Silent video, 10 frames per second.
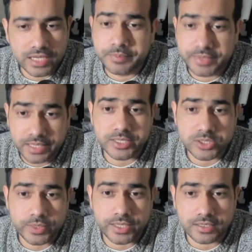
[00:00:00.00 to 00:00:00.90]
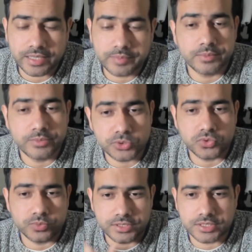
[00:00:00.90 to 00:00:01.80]
IBM as well. IBM used
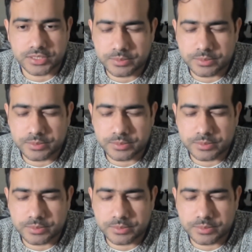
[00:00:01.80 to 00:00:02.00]
to be such